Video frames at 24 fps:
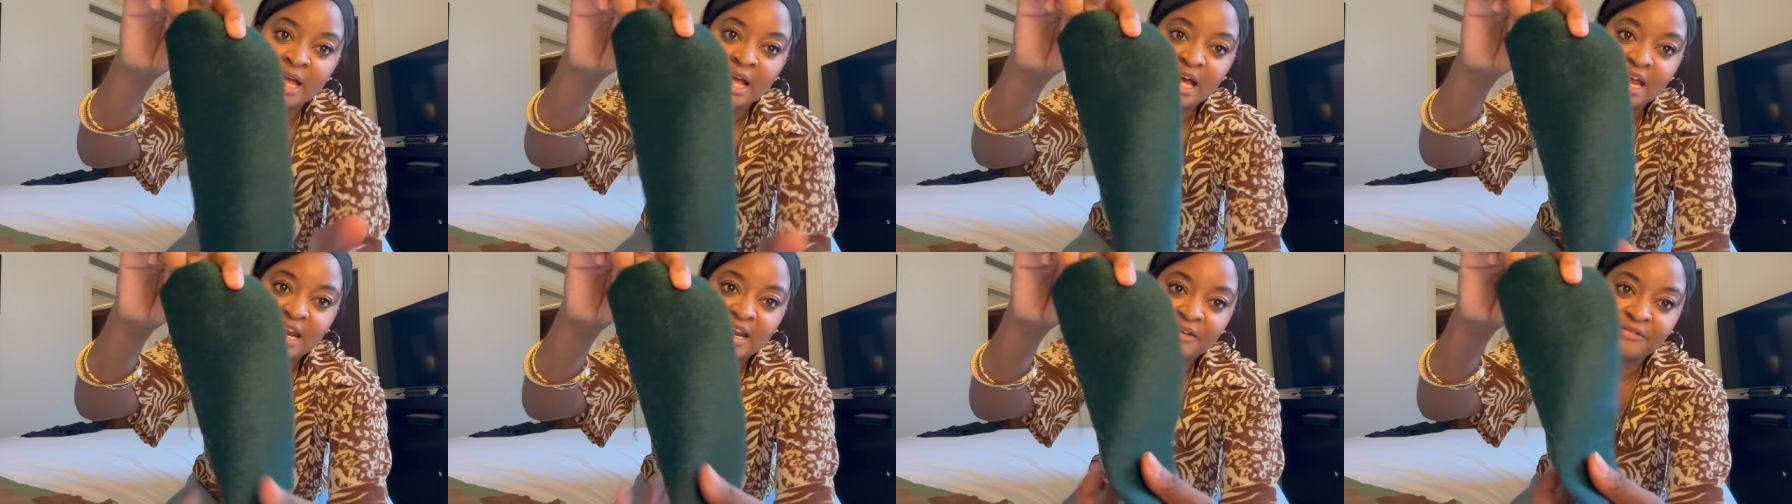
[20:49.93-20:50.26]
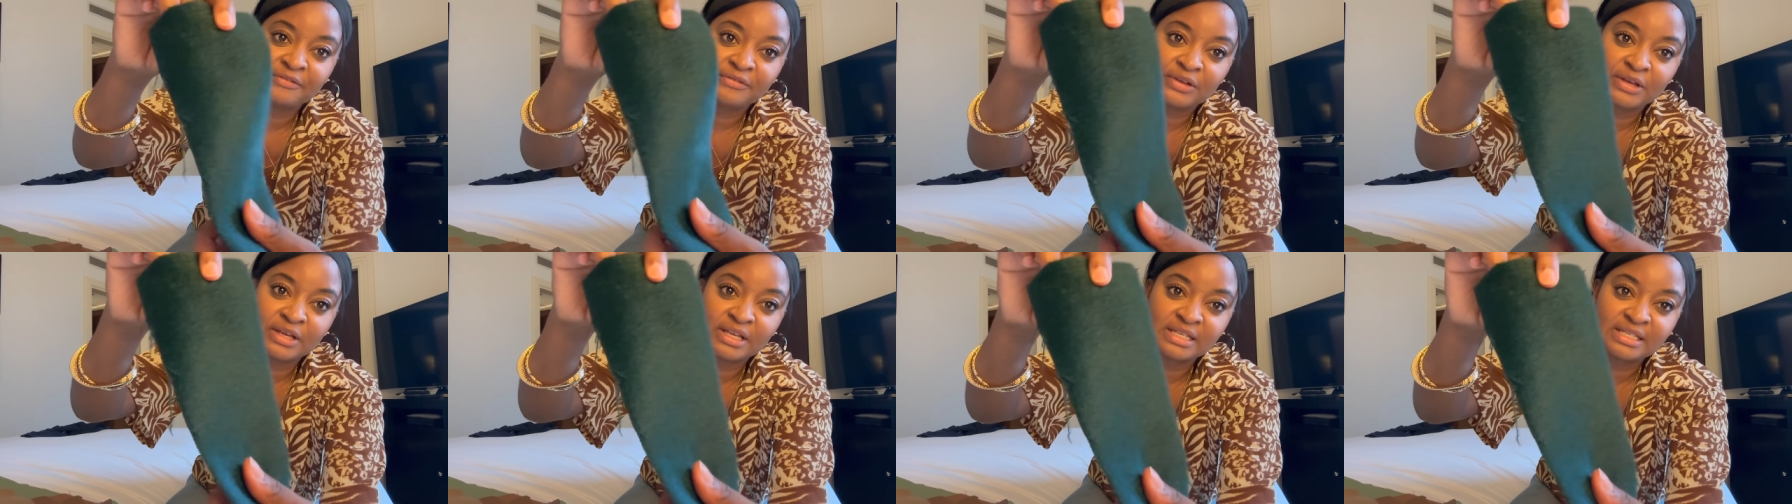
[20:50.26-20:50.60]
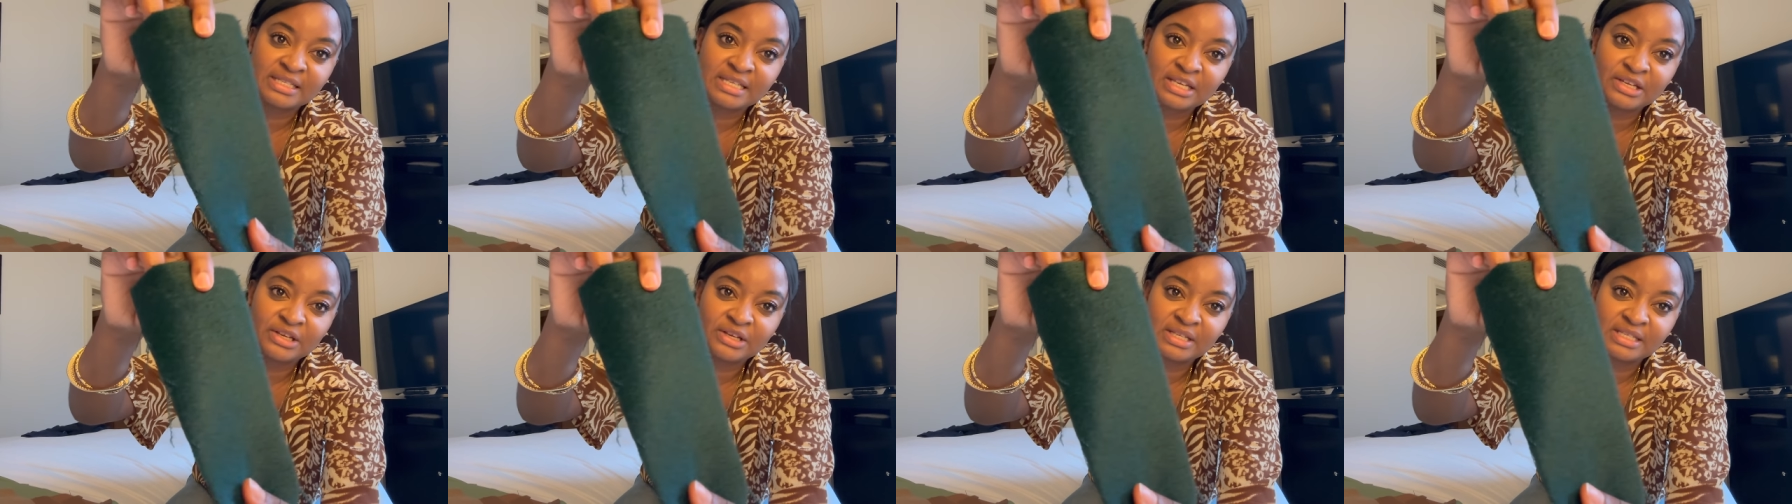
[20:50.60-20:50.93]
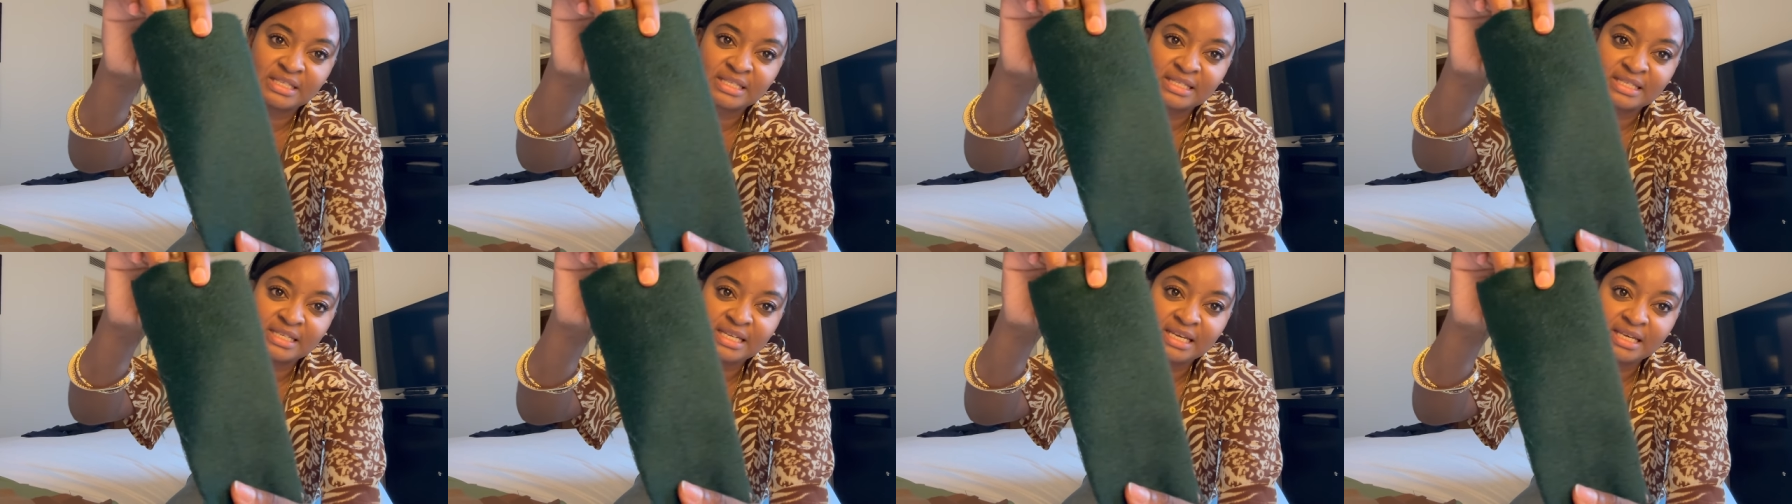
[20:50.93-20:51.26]
And if you can see, you can
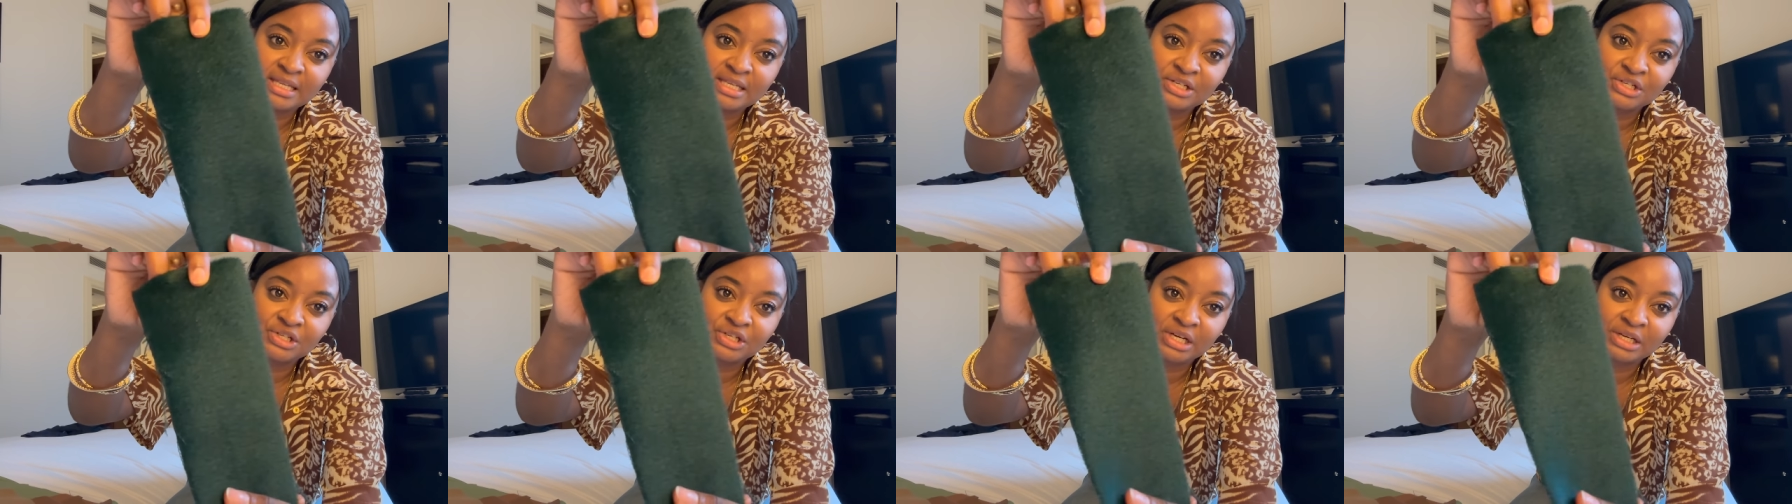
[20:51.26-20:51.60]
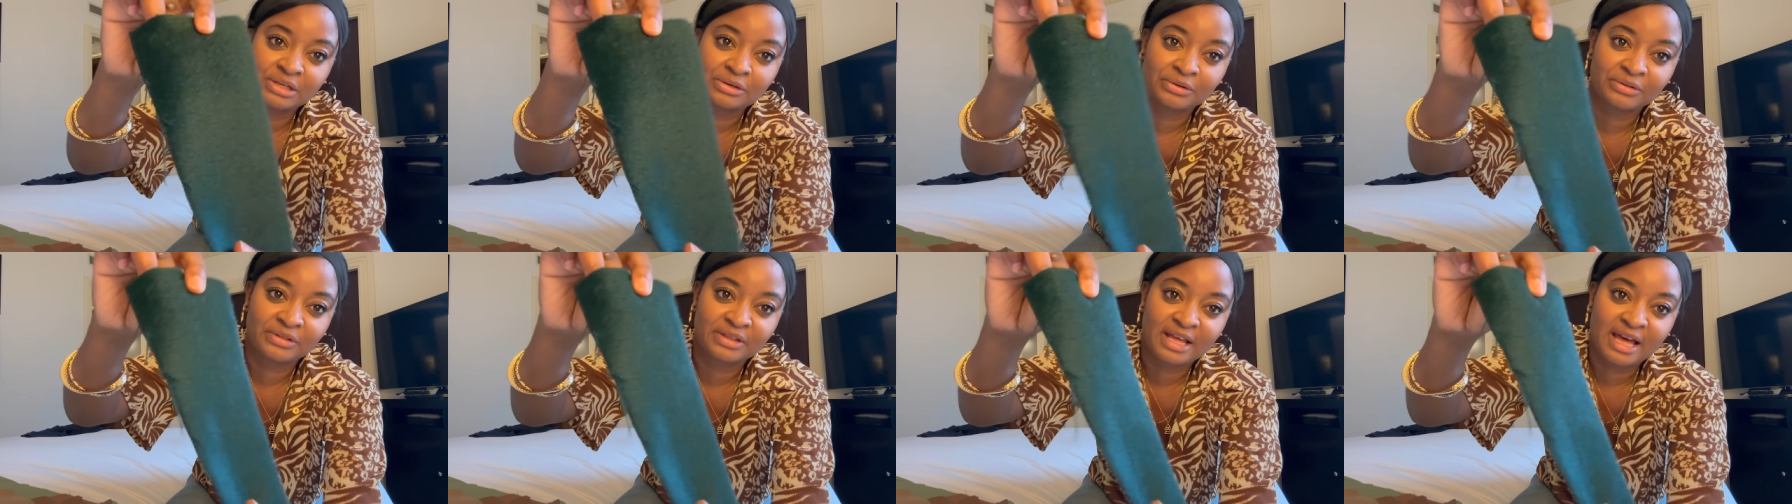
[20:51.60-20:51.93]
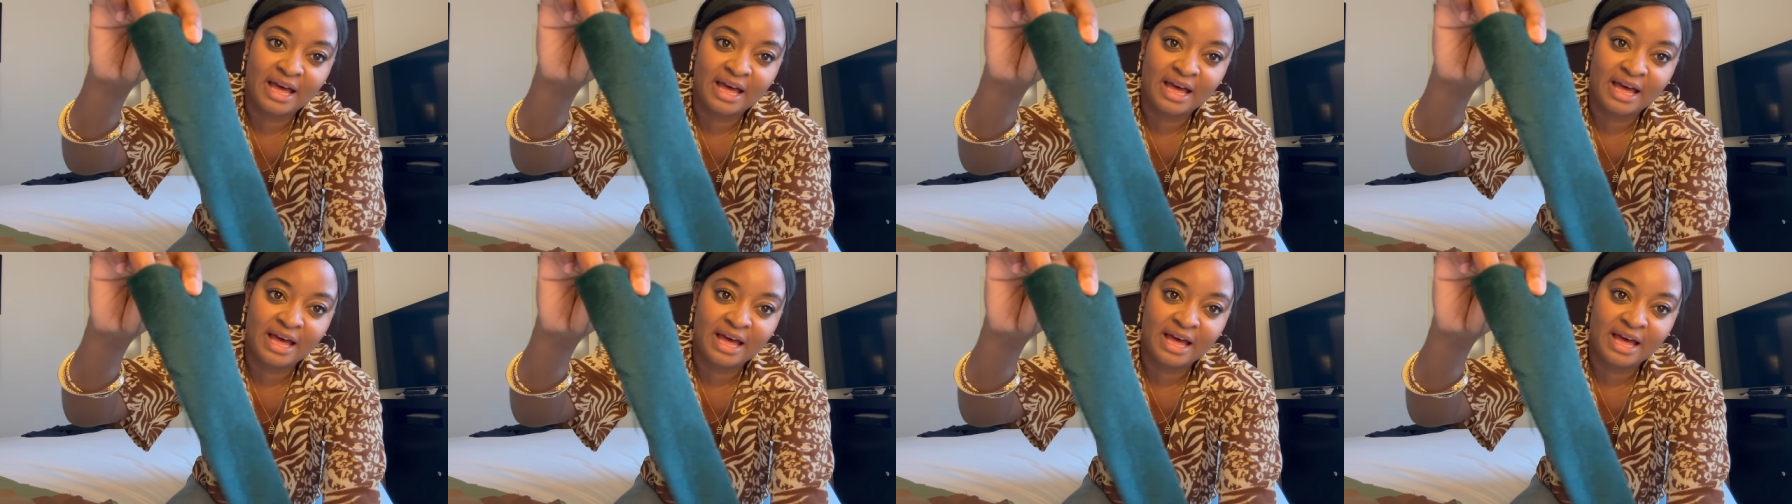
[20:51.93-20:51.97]
see the sheen on